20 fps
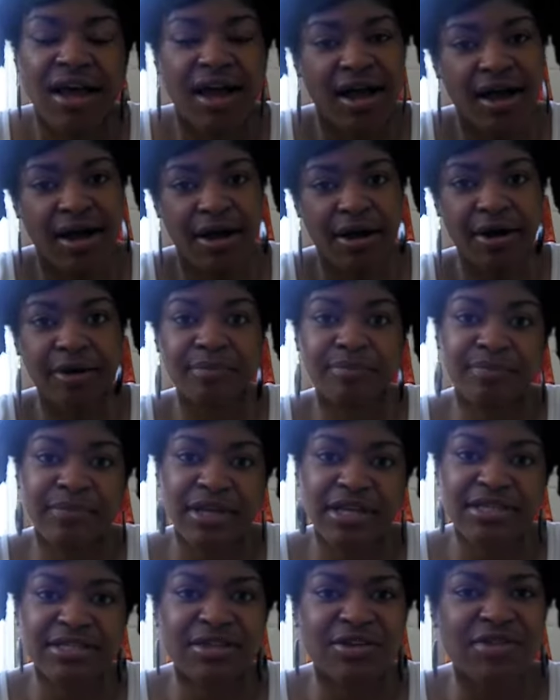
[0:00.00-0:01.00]
Um,
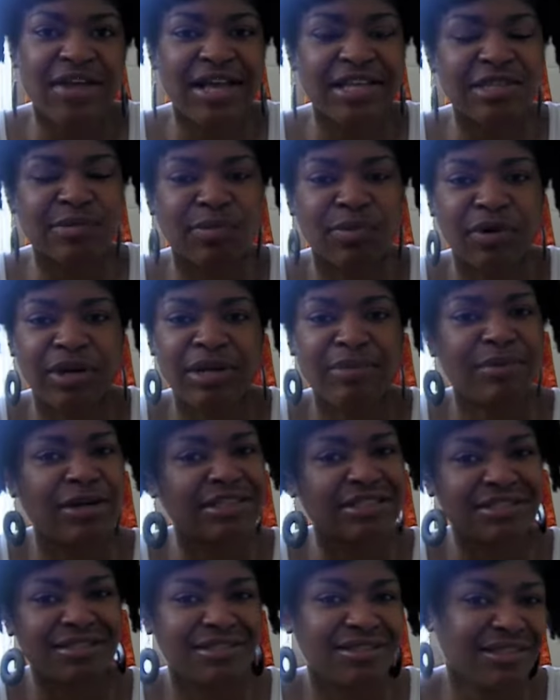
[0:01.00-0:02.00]
so that's pretty
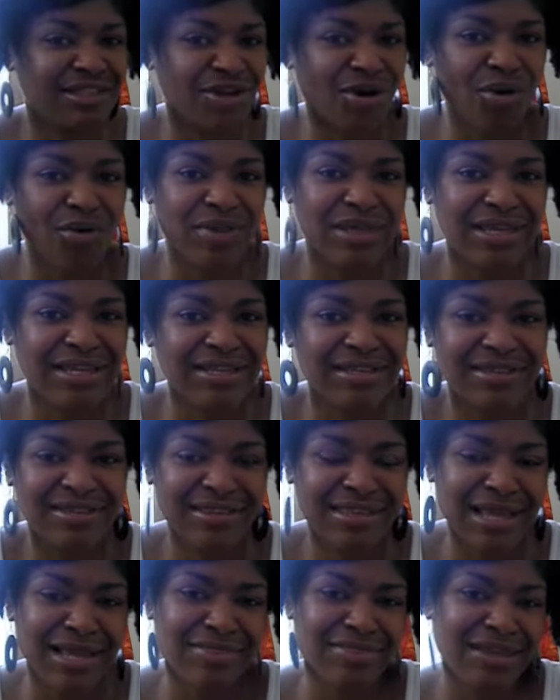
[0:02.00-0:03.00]
much the only
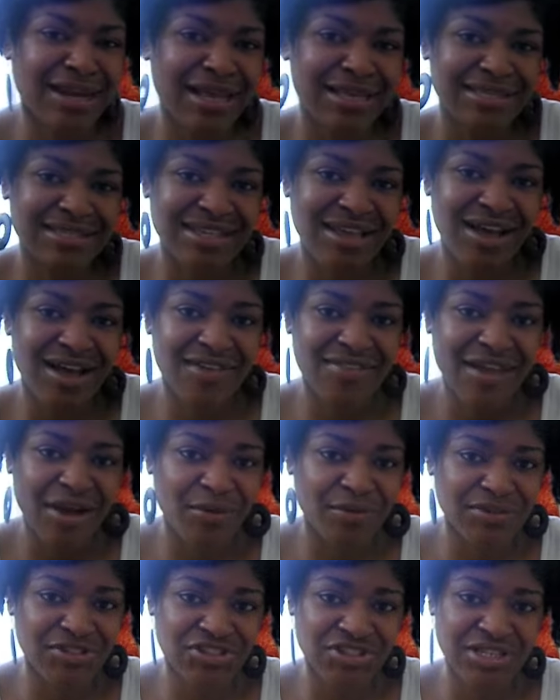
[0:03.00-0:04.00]
thing that I saw
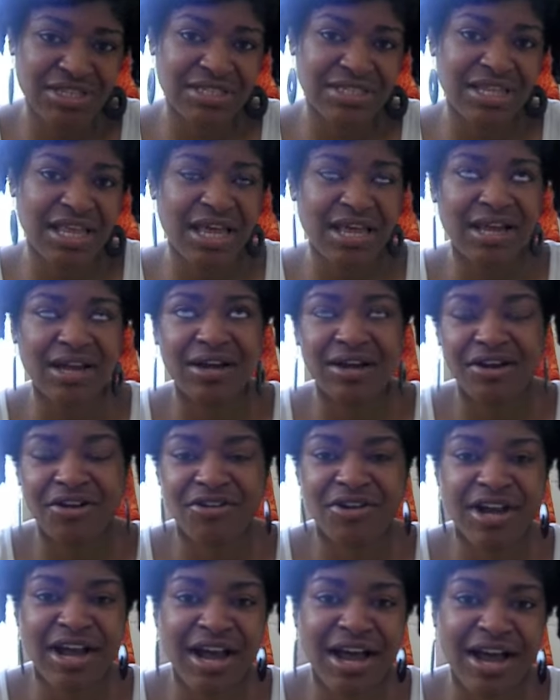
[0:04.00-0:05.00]
that was just like,
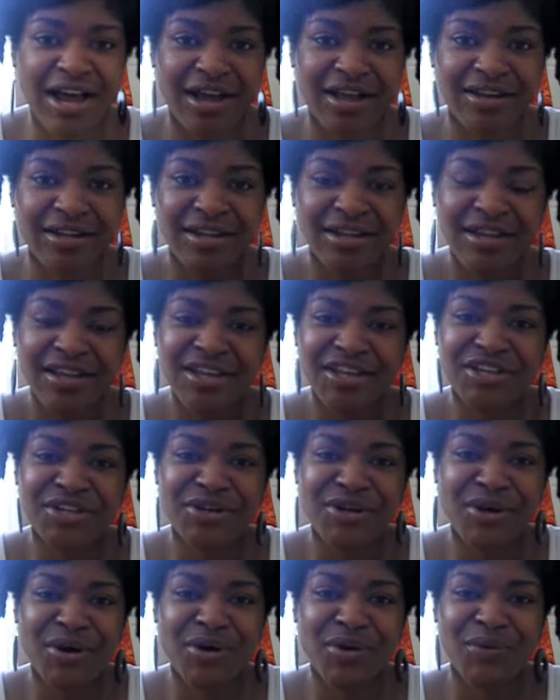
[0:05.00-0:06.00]
oh God,
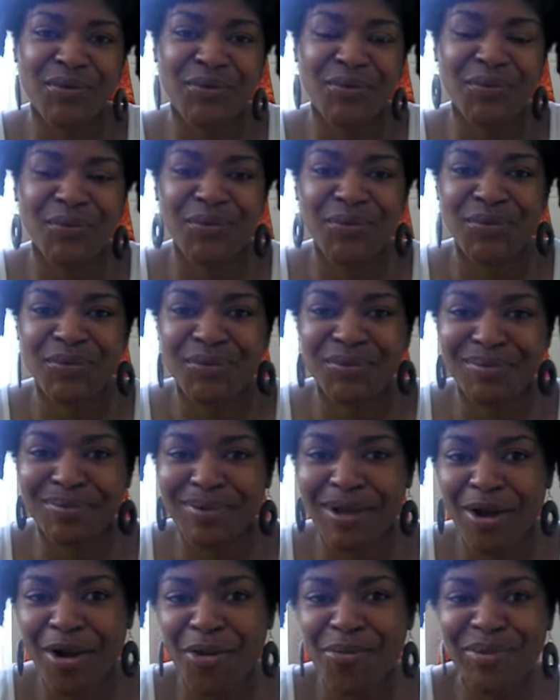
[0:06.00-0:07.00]
you know,
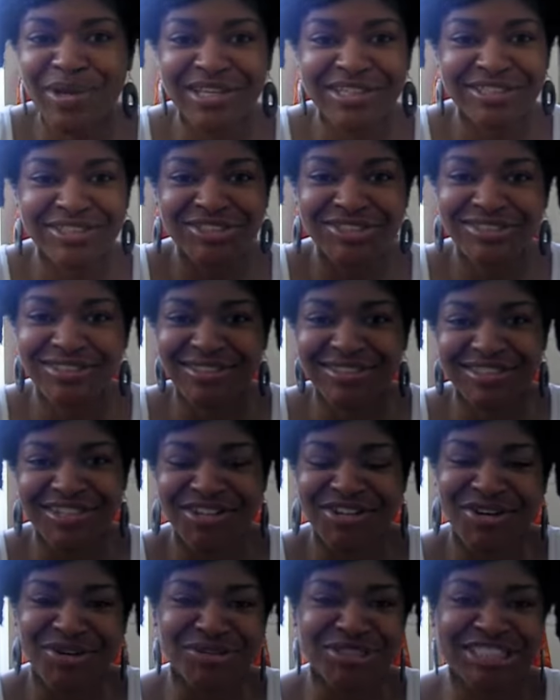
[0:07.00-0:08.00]
hope it
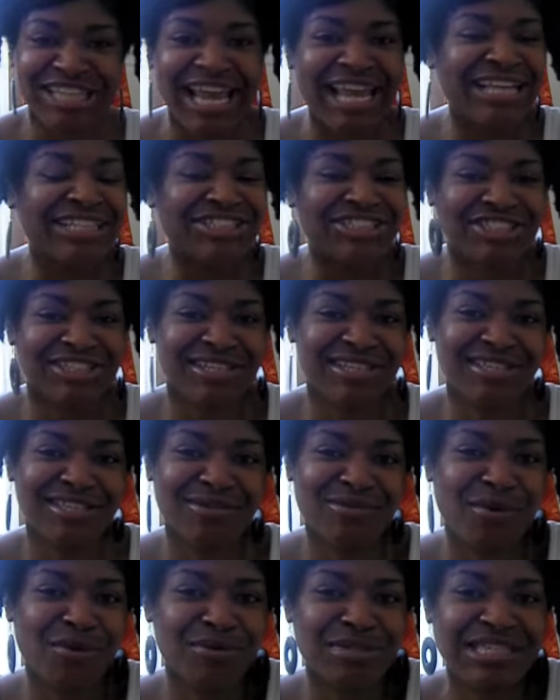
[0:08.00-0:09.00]
you know, changes.
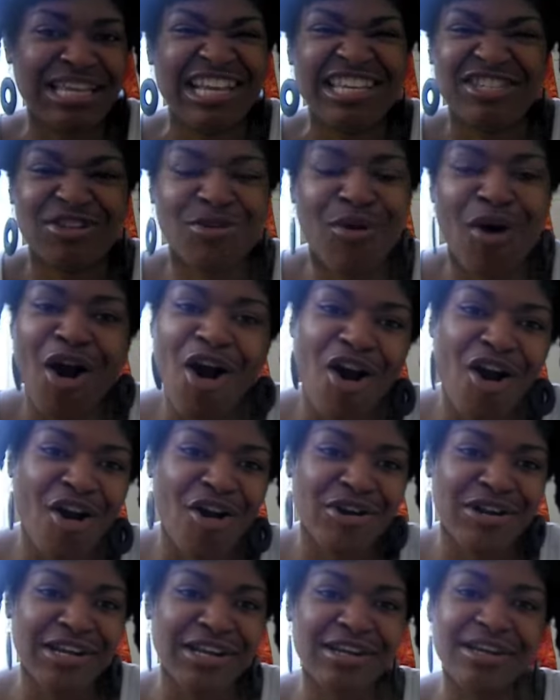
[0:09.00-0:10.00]
It won't stay so
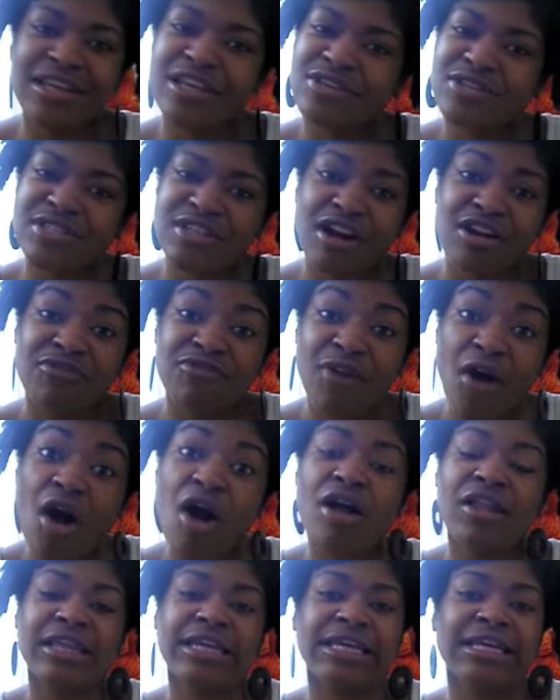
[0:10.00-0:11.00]
hard and it'll start
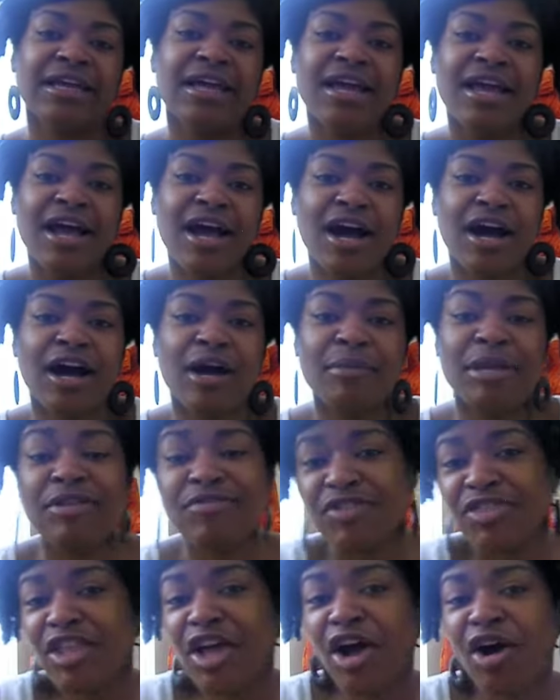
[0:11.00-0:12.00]
falling. Um,
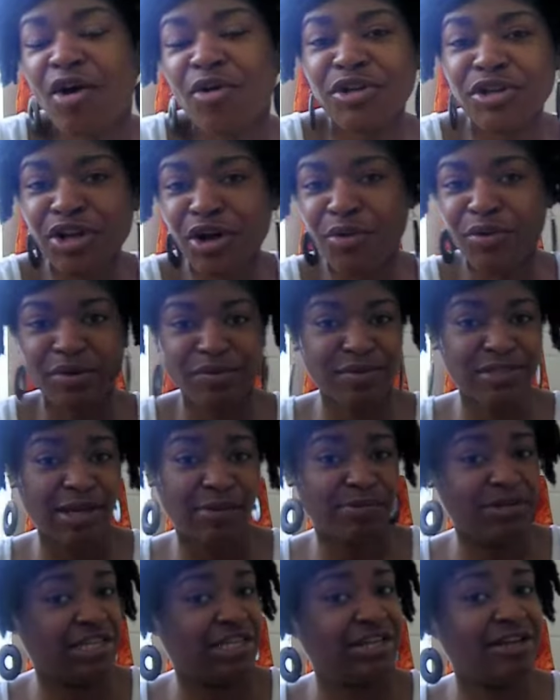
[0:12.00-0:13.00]
even though, you know, when it was
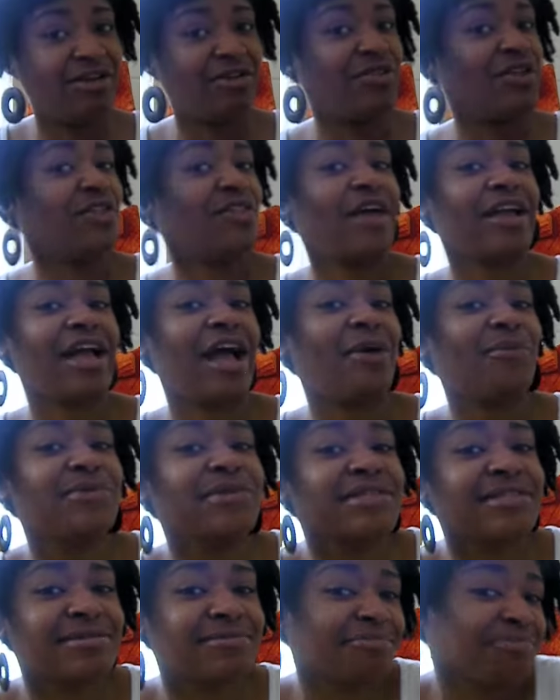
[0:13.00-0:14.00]
up to here, it looked like I
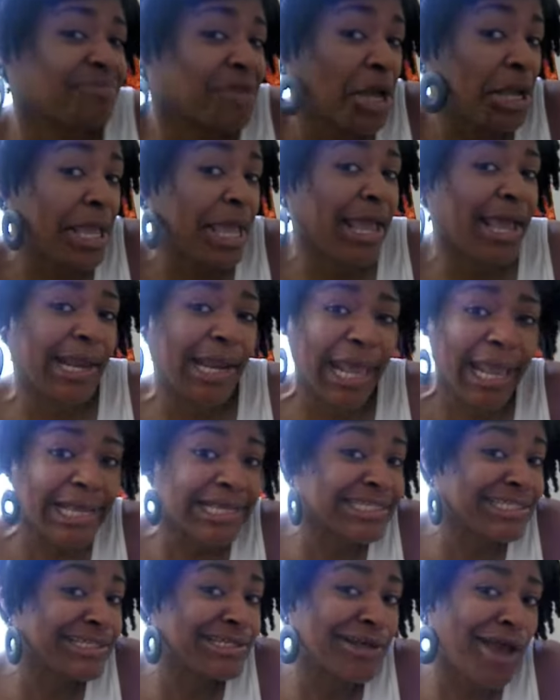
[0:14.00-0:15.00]
was again,
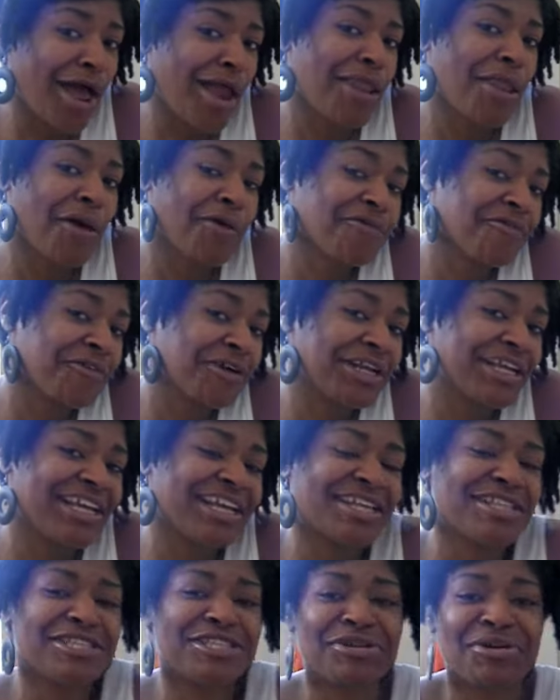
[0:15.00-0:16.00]
18 all over
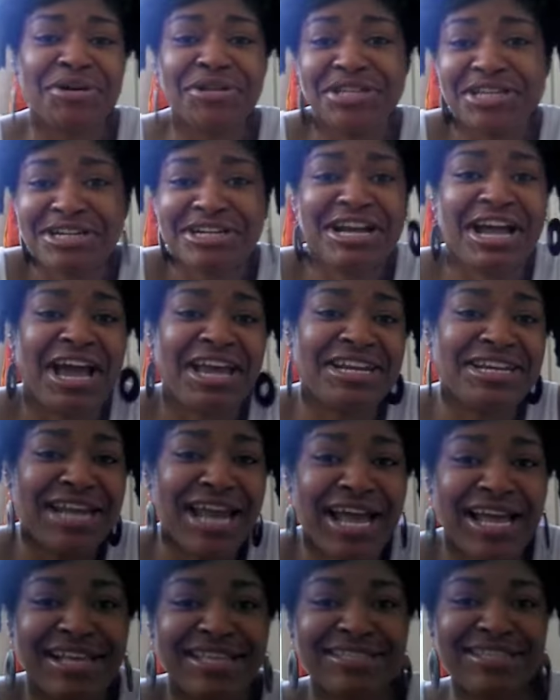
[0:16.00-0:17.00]
again. So it looked kind of
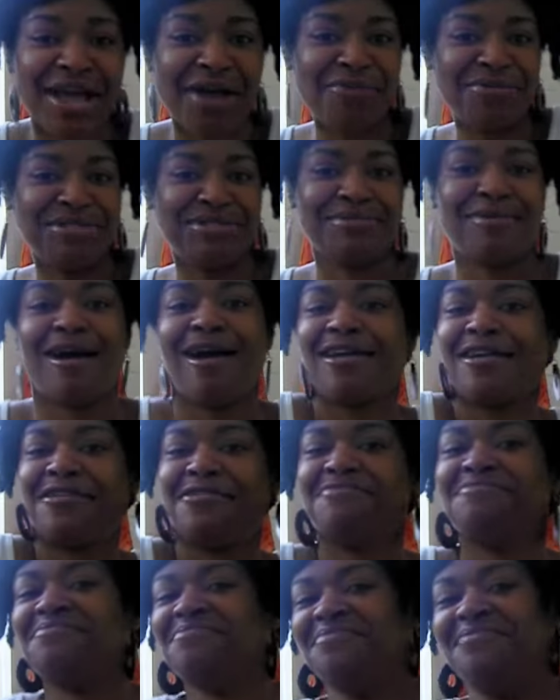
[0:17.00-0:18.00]
nice. I was
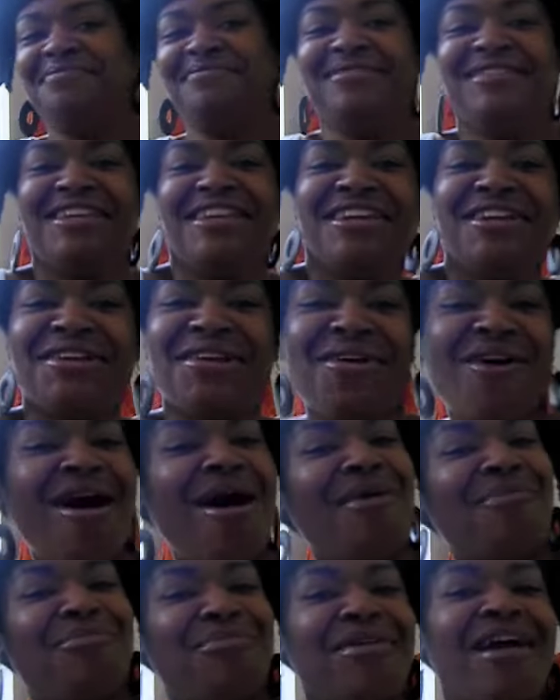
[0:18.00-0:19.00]
walking, you know,
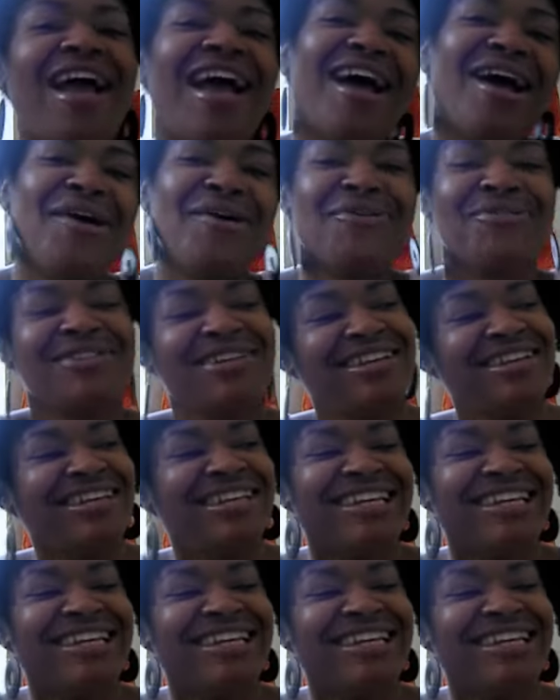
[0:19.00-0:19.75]
all proud,